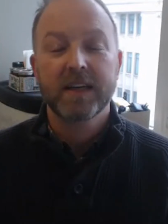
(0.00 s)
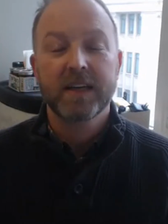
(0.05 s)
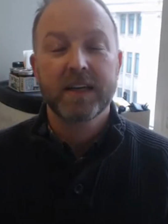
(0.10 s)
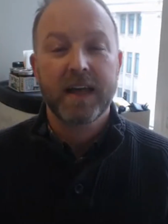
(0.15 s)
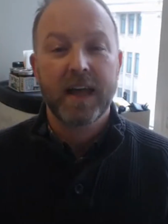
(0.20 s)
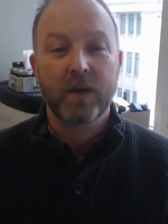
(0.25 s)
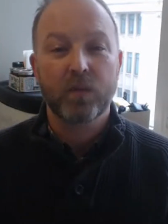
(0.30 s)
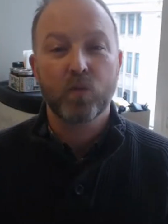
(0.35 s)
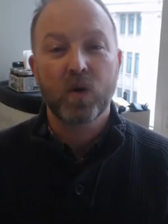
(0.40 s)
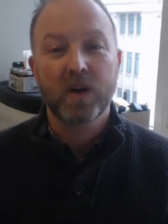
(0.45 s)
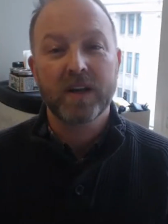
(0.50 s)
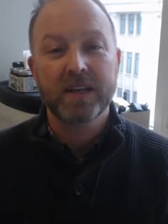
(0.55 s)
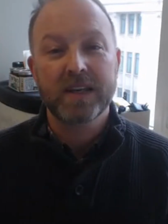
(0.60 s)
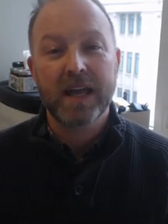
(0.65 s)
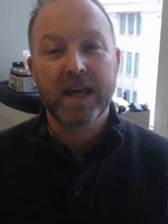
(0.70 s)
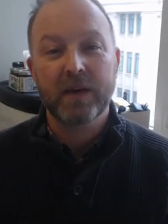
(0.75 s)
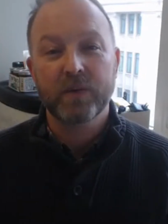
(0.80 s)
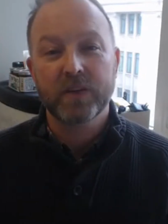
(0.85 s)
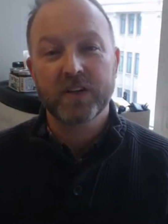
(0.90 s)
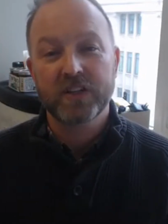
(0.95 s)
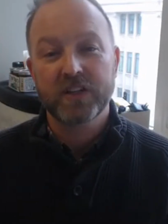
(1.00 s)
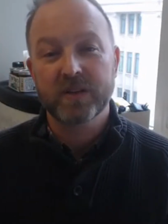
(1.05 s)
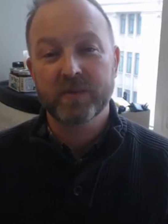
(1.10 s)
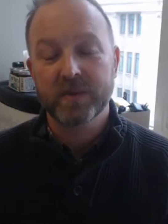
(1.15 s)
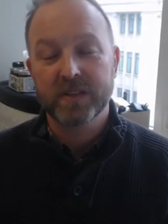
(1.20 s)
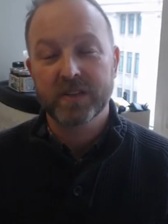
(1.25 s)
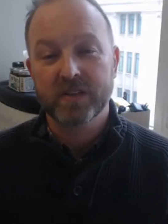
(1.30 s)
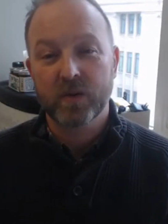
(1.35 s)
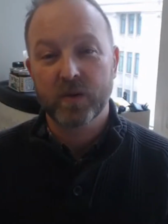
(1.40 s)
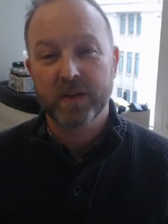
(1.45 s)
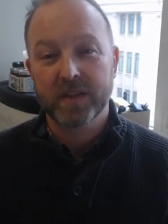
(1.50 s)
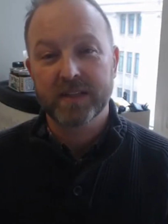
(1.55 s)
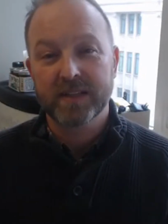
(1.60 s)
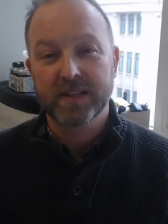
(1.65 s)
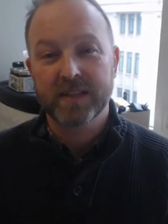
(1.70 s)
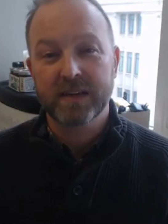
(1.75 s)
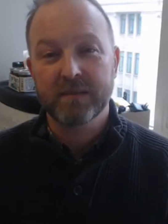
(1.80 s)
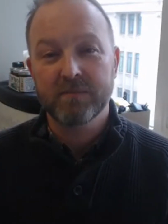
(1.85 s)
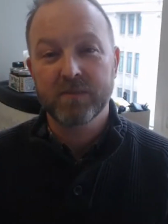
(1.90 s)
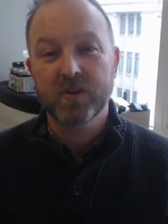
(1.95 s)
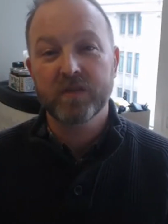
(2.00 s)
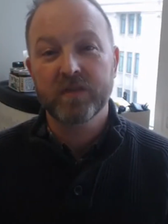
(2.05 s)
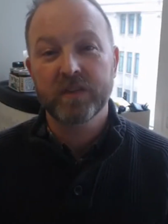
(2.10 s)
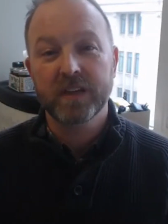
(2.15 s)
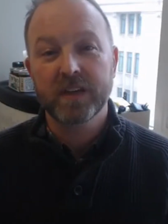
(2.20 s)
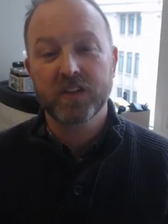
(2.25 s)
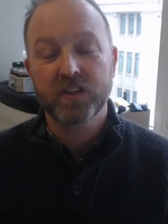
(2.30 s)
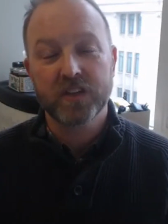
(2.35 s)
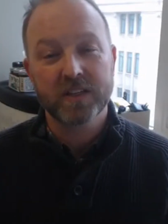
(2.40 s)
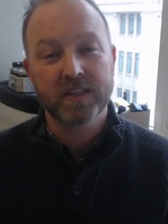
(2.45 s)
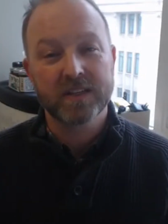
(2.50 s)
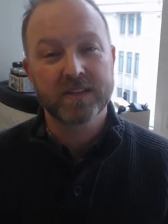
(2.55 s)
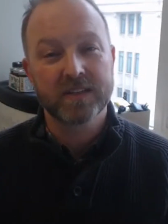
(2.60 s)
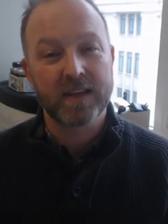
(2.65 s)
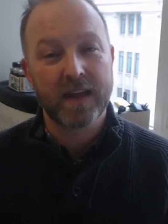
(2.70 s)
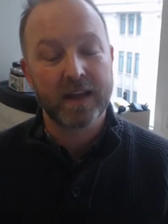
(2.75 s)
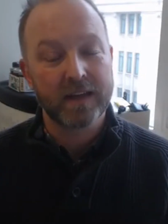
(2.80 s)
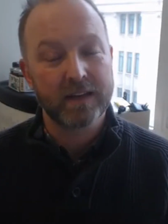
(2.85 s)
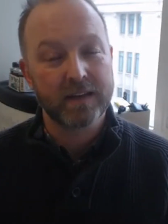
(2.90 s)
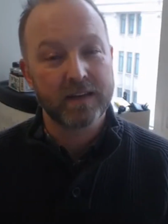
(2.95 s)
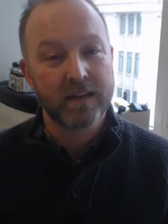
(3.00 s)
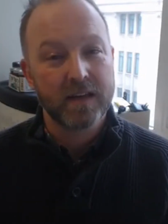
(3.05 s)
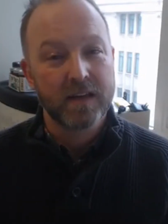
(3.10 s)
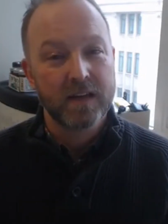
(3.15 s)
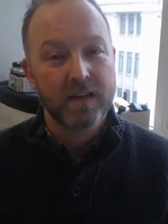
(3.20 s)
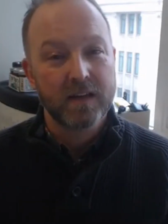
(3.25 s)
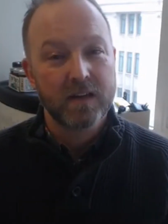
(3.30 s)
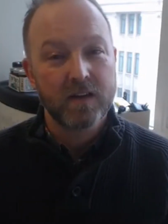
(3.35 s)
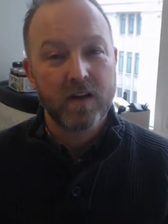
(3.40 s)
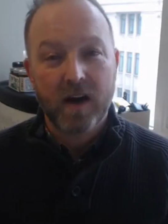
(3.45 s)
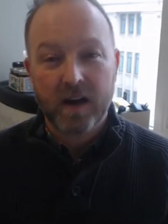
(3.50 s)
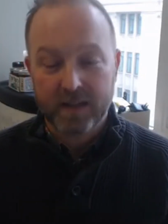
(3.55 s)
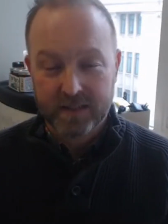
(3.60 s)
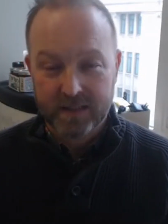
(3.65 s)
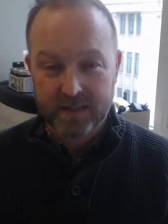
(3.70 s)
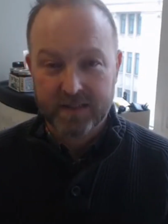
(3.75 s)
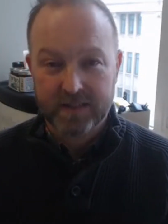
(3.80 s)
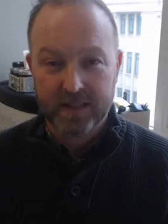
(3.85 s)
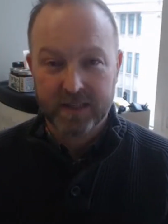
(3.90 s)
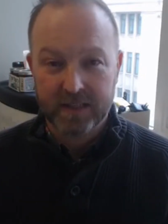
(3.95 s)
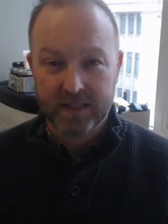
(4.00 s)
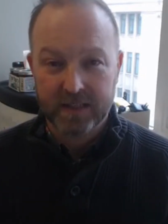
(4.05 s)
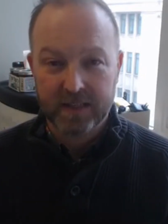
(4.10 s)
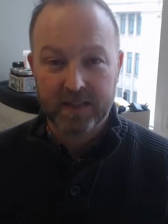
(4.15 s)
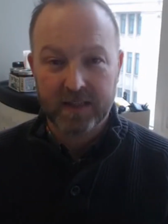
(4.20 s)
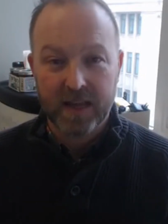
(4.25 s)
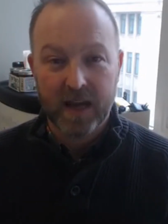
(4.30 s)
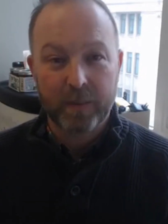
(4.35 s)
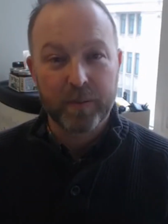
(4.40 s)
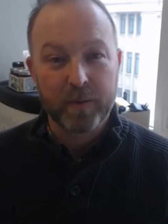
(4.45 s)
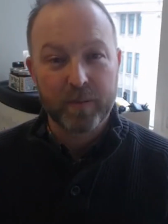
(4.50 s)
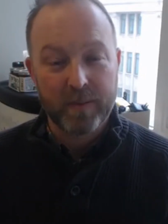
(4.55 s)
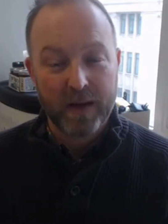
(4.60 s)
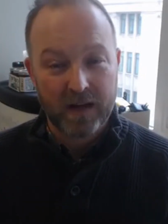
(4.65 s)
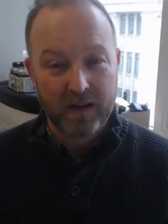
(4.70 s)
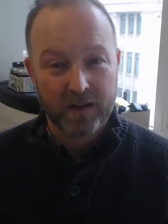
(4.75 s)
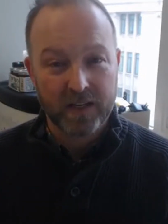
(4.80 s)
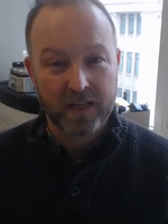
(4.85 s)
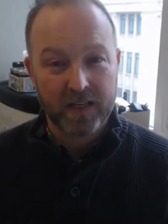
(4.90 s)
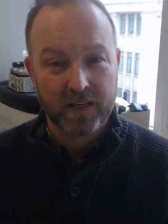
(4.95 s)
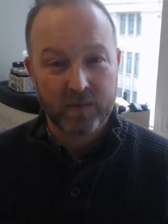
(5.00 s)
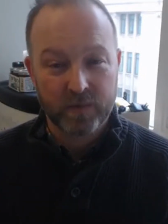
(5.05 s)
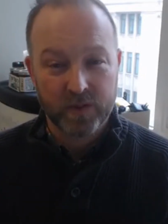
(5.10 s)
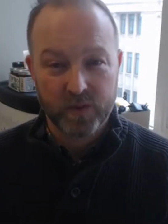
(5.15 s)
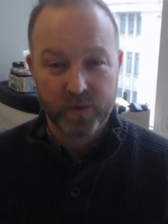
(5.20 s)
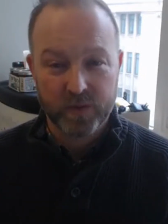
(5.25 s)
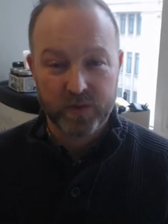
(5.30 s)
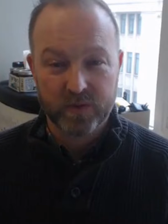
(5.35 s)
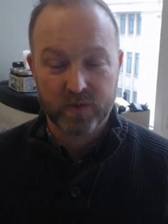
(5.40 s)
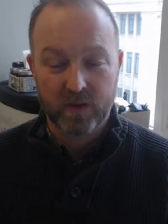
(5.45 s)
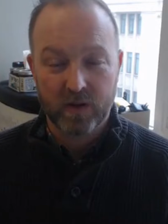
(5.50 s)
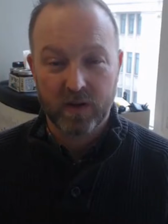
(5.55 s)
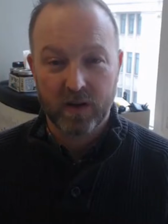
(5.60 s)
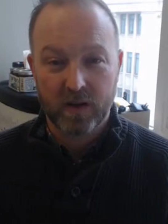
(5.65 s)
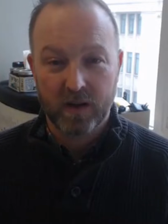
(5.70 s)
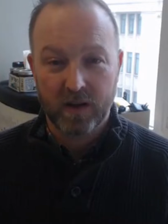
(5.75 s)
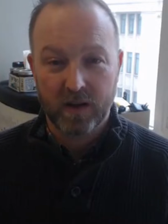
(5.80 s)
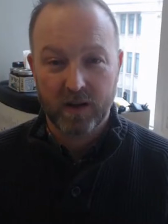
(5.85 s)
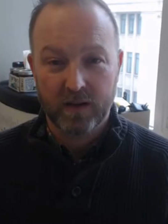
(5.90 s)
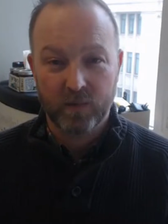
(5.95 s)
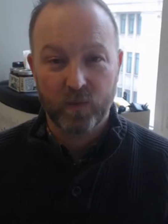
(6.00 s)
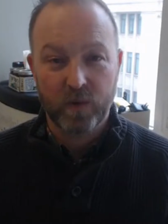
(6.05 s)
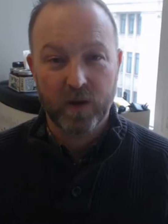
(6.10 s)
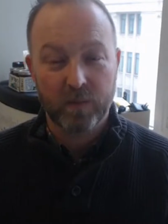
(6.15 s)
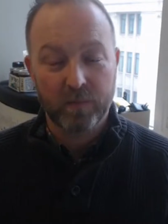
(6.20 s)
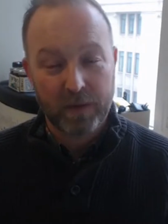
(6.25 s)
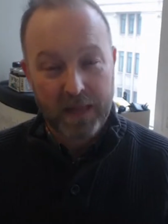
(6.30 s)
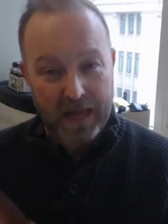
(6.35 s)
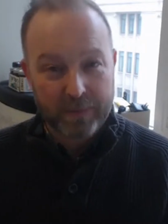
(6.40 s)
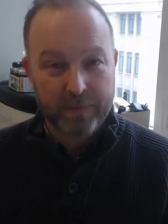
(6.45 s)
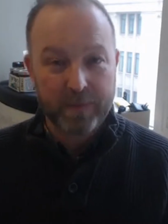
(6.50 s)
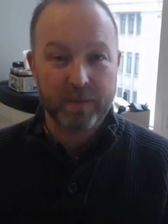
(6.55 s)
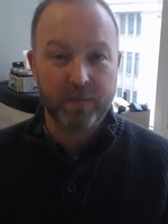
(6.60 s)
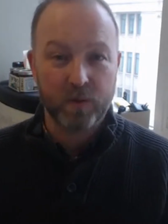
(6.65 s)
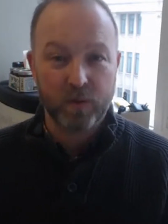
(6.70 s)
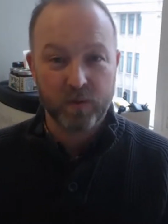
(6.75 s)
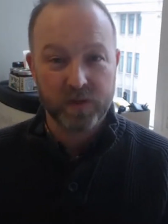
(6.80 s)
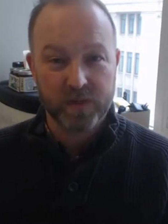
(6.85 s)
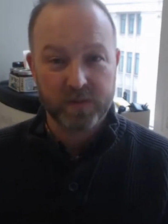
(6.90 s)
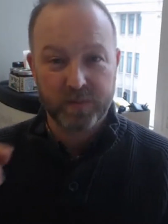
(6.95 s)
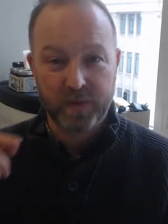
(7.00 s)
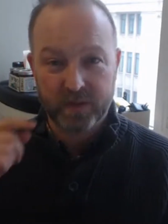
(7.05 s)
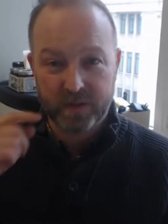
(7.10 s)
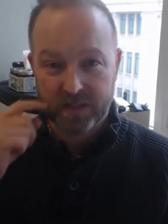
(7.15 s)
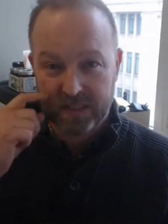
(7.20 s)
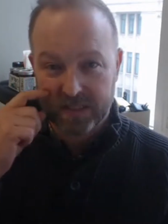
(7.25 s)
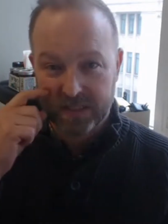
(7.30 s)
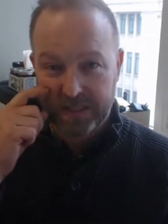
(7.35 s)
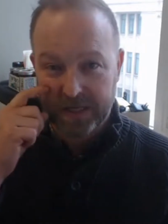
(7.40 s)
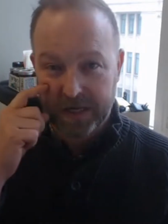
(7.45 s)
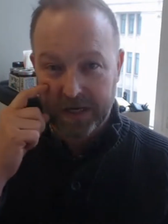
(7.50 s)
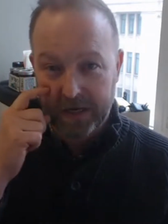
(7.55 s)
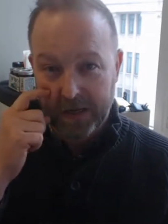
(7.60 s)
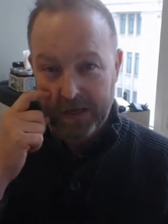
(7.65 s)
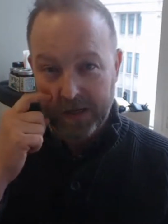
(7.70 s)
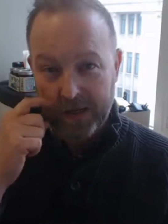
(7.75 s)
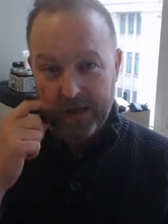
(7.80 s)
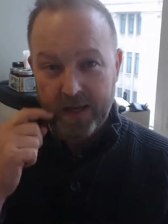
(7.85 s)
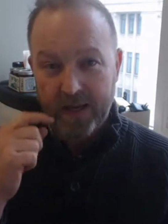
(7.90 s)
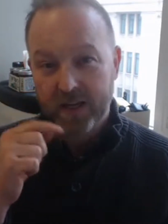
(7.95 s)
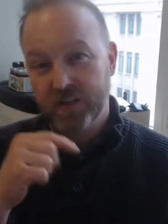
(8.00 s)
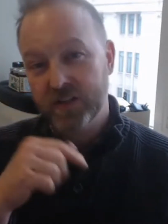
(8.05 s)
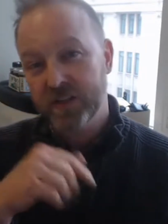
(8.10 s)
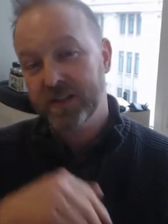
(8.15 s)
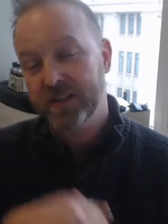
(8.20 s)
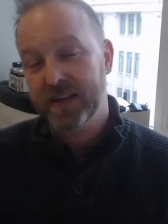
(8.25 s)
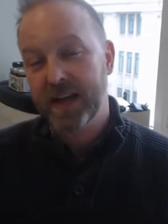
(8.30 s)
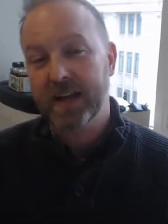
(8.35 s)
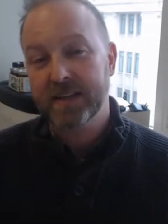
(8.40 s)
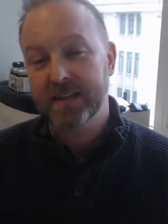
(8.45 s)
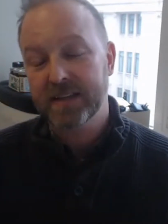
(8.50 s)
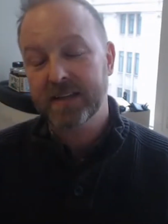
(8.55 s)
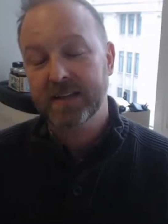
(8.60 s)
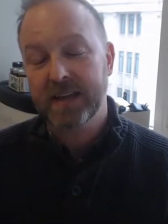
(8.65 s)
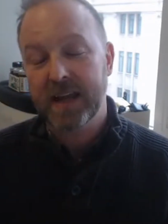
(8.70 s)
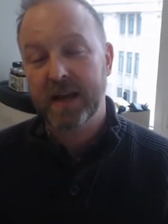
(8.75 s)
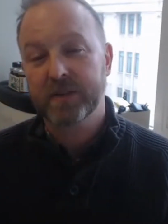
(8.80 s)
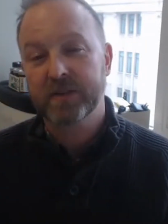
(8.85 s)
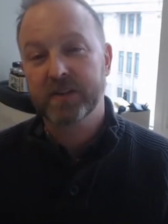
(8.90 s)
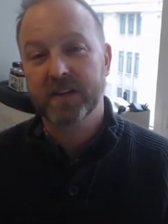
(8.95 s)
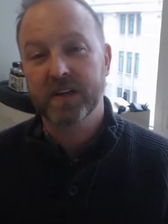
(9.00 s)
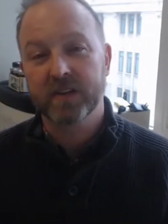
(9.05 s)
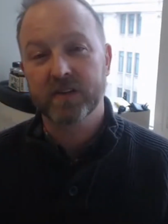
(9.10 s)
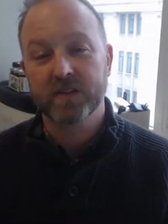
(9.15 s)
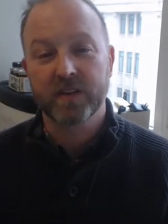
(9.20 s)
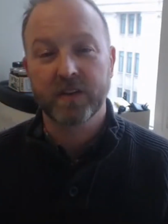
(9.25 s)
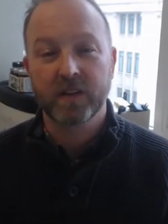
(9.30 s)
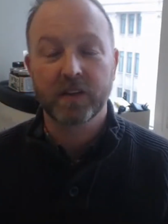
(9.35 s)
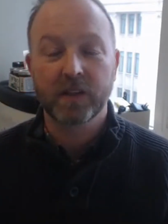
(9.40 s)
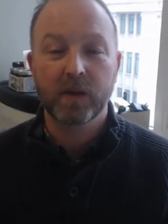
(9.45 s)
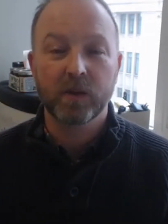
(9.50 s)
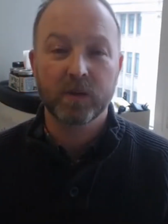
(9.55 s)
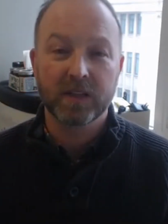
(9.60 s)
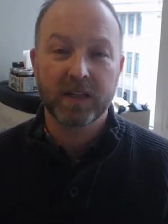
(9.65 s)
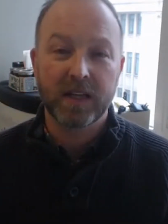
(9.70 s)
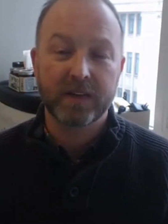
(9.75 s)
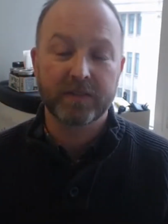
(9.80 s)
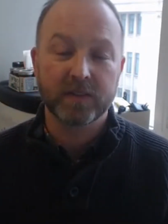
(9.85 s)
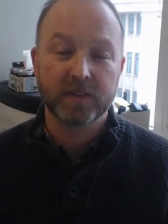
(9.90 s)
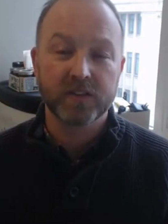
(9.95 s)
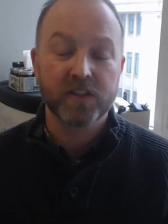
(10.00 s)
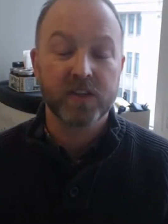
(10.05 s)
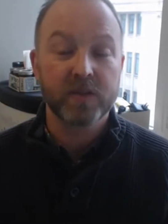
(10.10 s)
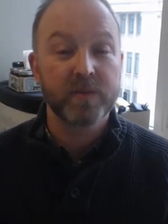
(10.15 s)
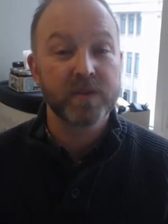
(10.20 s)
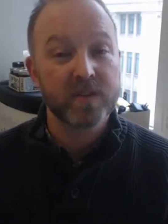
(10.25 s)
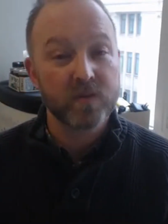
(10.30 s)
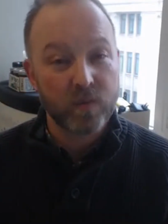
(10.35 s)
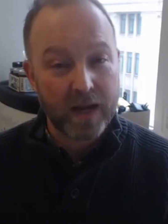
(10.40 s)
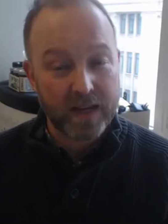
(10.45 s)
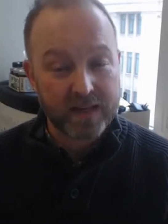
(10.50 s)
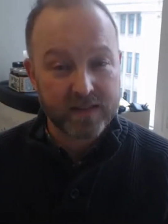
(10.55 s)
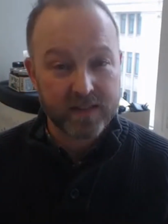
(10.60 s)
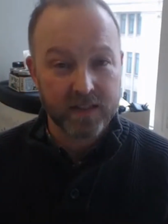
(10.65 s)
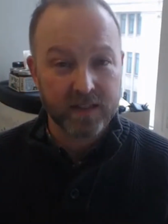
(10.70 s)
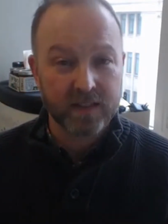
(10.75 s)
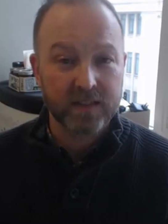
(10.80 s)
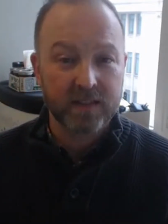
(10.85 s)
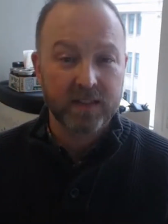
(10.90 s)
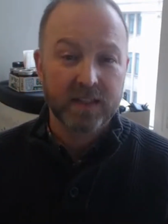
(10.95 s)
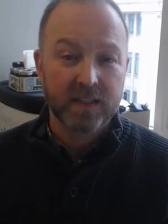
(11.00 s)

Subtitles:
and one day when she was going to see a movie, she decided not to sit in the upper balcony, which was where Black people were supposed to sit, and she sat downstairs on the lower level. She was arrested